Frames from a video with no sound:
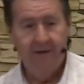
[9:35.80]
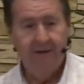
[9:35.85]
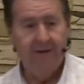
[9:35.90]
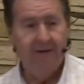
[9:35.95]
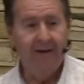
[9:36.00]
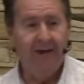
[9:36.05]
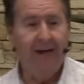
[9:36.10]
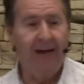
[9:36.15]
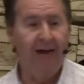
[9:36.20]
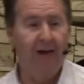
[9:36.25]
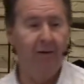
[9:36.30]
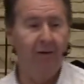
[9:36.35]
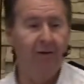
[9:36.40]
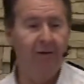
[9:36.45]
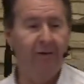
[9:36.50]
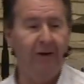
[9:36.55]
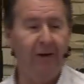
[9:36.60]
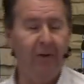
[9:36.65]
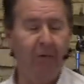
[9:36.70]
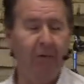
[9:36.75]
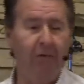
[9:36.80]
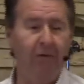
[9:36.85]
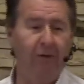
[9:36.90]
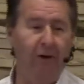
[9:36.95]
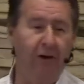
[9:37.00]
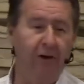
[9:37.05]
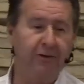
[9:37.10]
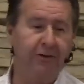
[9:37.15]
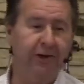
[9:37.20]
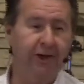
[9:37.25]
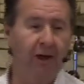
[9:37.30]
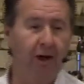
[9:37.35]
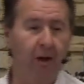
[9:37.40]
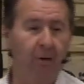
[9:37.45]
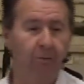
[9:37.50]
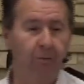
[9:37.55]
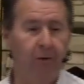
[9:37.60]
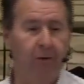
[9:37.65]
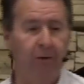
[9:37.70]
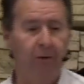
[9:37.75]
Now, if he were falsely
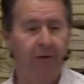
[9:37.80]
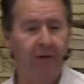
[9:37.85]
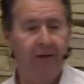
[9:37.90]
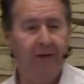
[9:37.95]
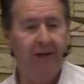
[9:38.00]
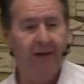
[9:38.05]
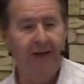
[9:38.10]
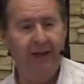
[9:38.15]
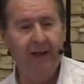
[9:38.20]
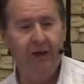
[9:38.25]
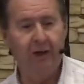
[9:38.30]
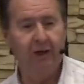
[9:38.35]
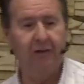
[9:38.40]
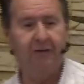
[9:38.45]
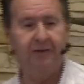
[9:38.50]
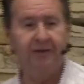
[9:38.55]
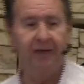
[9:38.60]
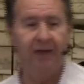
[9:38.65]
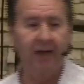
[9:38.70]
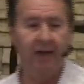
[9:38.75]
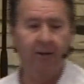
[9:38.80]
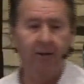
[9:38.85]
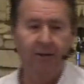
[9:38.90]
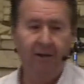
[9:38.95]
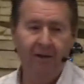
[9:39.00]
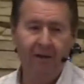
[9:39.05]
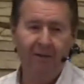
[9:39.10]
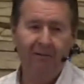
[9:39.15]
humble, he could have said,